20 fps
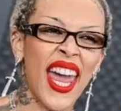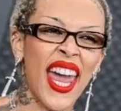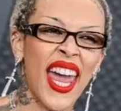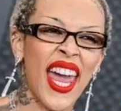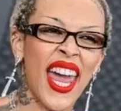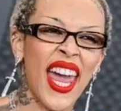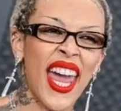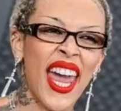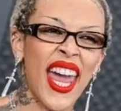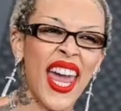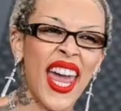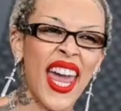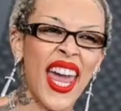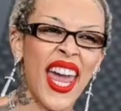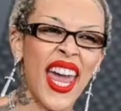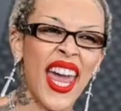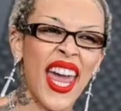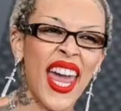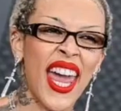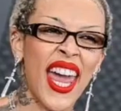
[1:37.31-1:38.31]

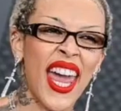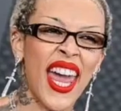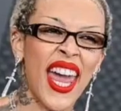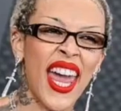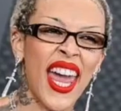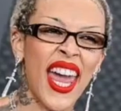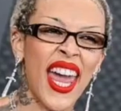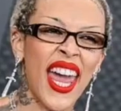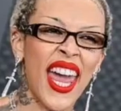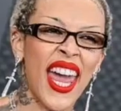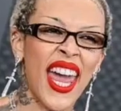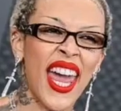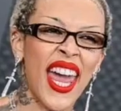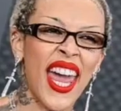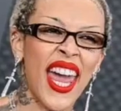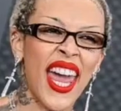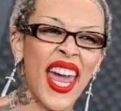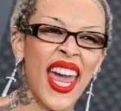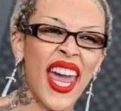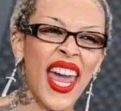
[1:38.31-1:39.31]

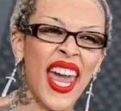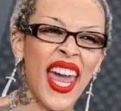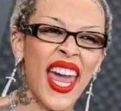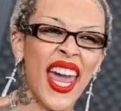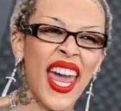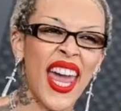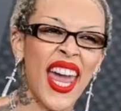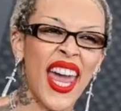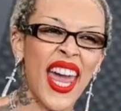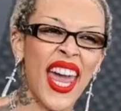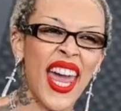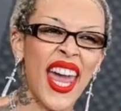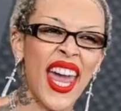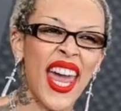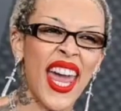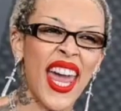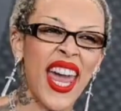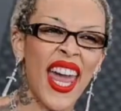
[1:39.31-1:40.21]
[no speech]